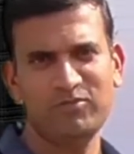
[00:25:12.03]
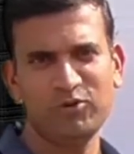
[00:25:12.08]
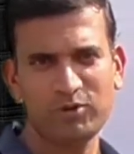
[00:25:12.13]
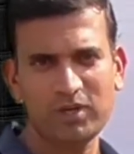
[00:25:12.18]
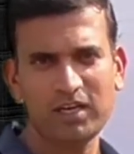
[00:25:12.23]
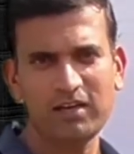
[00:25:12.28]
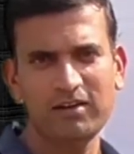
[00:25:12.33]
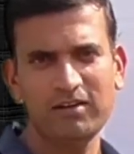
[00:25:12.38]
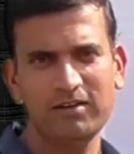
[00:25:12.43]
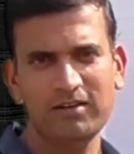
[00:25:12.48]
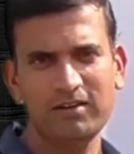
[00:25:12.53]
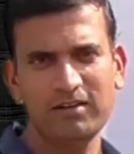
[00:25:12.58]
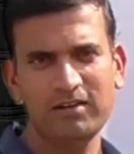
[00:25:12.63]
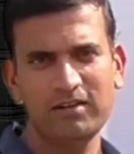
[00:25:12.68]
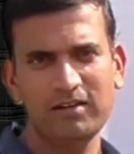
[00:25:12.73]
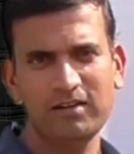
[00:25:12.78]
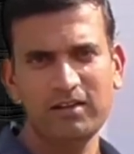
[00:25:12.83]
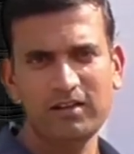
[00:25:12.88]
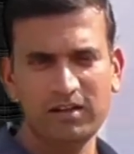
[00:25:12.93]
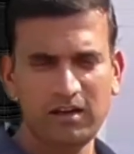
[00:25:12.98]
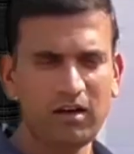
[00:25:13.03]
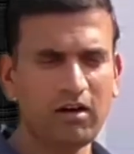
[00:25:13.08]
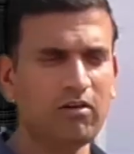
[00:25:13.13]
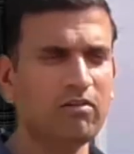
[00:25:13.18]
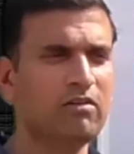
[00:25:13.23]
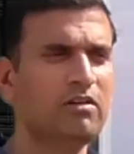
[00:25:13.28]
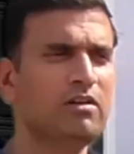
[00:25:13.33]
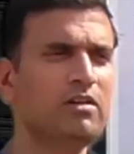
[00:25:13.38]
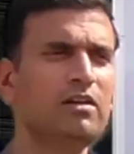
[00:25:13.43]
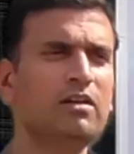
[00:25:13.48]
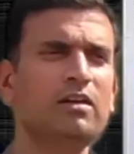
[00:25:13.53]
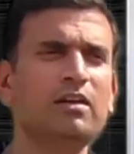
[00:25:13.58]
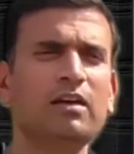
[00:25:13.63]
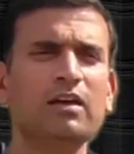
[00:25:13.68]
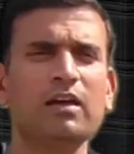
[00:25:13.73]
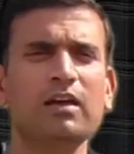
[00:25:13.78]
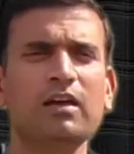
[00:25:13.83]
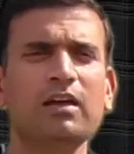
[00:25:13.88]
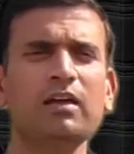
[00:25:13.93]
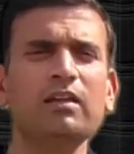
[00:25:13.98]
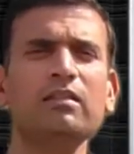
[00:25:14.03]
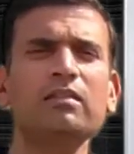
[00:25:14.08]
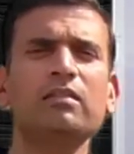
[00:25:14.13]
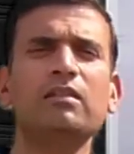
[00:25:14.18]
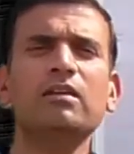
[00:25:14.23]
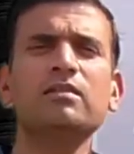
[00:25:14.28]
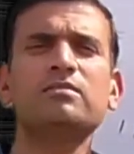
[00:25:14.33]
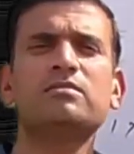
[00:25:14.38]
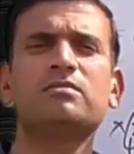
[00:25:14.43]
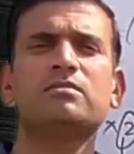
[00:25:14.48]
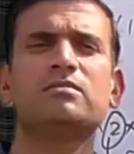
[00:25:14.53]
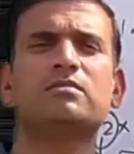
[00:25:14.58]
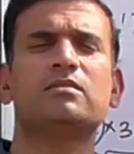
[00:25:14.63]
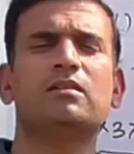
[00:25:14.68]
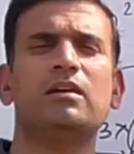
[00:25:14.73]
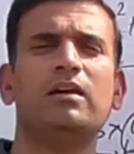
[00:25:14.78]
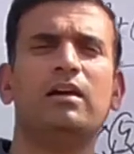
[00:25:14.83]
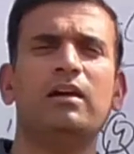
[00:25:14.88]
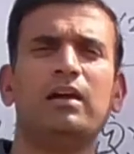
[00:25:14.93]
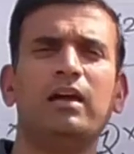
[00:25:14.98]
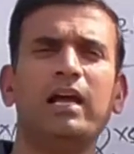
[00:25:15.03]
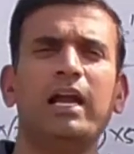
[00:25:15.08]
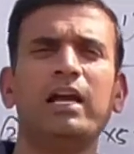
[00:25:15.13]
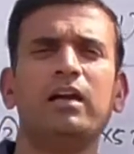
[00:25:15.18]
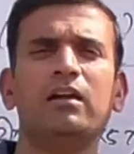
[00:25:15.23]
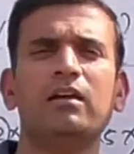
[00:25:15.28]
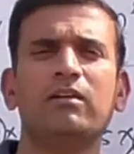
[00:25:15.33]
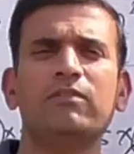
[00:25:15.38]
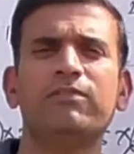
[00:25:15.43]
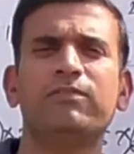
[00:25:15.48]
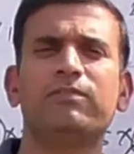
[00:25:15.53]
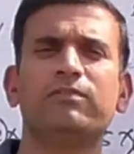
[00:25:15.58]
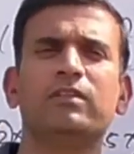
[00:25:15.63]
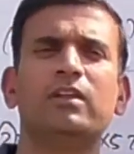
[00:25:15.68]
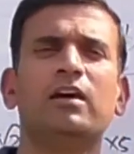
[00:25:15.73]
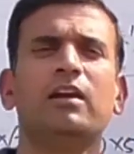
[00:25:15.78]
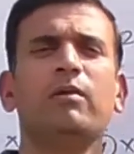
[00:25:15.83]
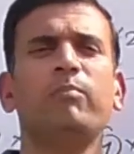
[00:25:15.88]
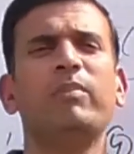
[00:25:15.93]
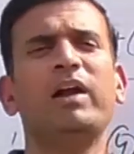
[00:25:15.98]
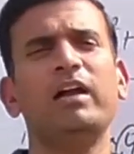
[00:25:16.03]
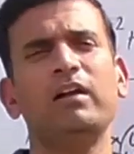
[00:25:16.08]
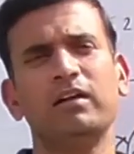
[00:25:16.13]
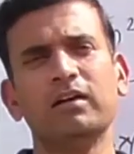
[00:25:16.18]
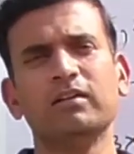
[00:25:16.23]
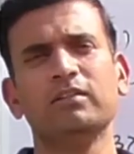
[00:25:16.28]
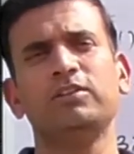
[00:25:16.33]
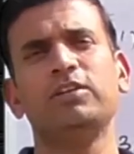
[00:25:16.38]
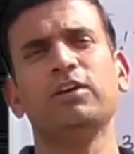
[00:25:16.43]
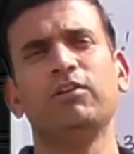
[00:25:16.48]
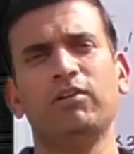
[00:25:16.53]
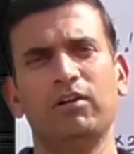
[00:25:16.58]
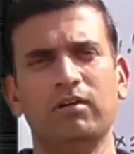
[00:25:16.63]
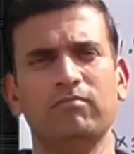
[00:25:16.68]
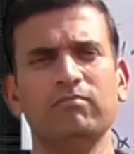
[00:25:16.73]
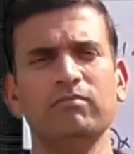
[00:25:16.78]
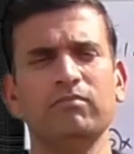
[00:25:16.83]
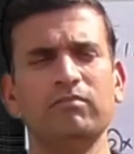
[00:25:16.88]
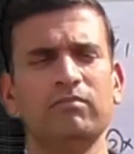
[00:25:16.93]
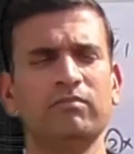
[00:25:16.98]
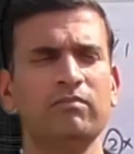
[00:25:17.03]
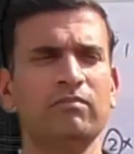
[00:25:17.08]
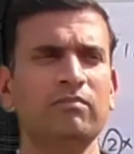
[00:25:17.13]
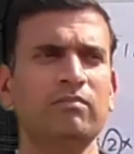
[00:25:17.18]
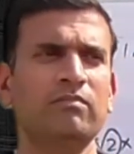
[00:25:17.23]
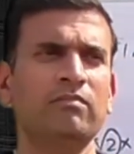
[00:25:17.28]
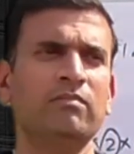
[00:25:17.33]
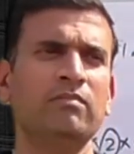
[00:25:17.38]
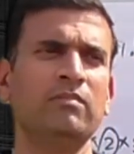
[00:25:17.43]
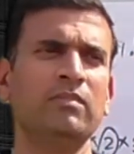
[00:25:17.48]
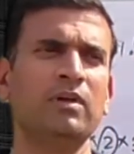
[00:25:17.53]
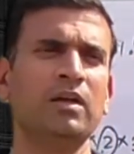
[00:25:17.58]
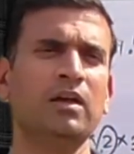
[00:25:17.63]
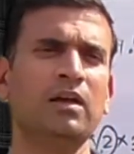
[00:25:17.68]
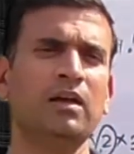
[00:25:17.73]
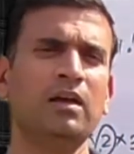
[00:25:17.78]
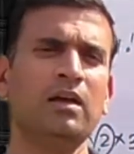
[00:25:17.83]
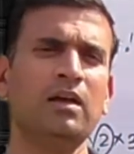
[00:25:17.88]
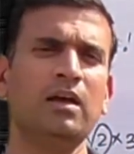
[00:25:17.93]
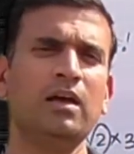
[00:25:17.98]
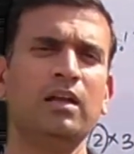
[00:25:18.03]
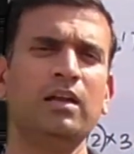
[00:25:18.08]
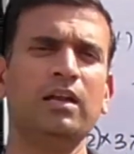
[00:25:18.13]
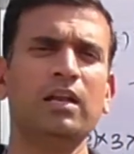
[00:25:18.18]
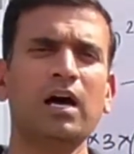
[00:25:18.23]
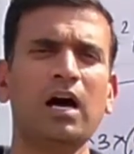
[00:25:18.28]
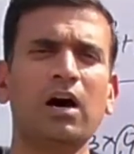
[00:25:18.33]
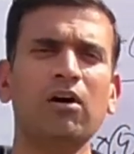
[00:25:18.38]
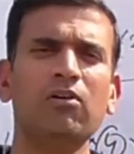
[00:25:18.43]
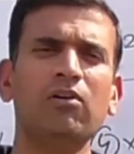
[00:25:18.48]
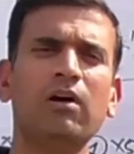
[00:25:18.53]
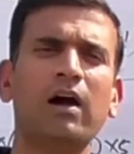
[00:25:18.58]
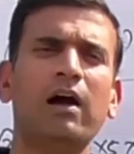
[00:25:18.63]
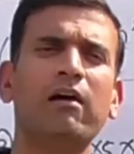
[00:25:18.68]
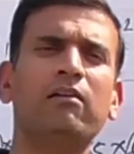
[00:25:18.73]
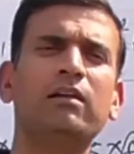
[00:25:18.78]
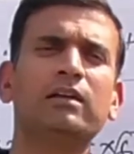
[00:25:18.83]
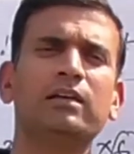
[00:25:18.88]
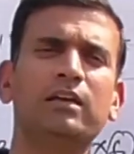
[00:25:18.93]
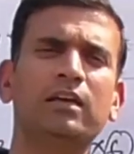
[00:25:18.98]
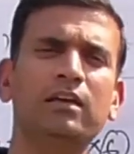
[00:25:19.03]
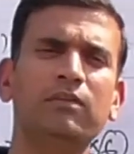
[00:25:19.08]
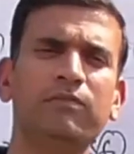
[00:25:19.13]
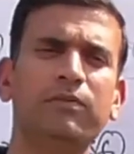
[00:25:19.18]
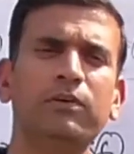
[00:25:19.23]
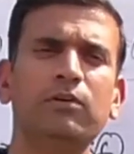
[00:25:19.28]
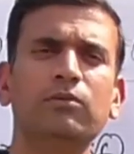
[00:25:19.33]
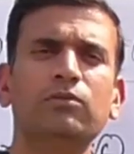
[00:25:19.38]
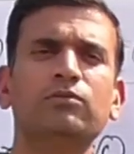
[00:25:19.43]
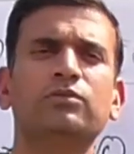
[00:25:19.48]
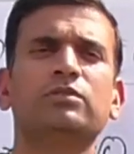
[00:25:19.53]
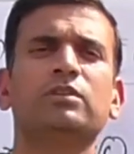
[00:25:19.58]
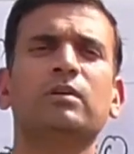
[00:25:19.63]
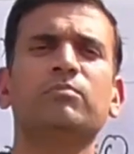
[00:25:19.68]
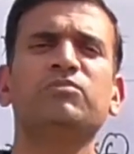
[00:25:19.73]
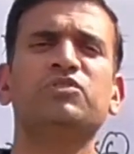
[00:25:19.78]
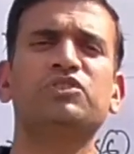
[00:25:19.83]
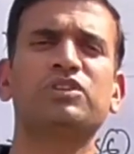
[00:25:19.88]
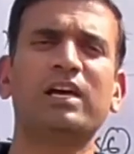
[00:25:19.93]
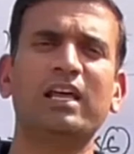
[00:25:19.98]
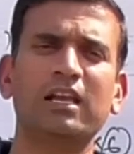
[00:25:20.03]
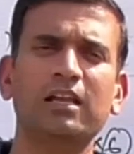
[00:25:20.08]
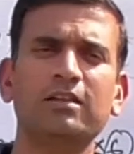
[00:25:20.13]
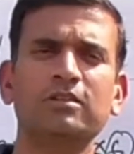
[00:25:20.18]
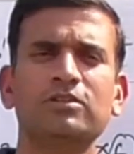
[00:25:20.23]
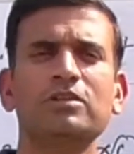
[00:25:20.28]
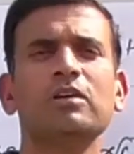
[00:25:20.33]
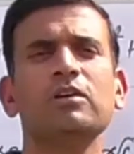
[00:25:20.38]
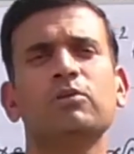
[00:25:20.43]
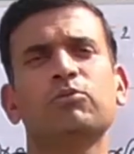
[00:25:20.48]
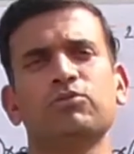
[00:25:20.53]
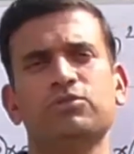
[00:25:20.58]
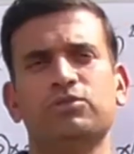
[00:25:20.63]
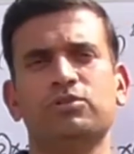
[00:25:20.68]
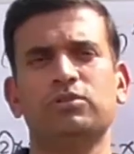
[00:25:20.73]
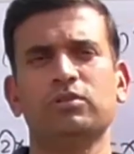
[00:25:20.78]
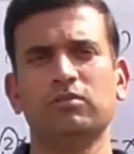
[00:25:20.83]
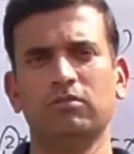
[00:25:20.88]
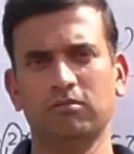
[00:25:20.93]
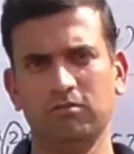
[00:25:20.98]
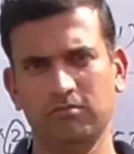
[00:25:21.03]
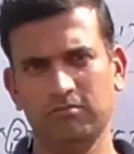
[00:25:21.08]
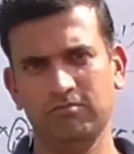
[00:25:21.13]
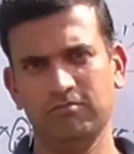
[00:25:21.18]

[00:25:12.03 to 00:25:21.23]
Okay. Now, in this end of the remainder theorem, now I'll give you some challenging question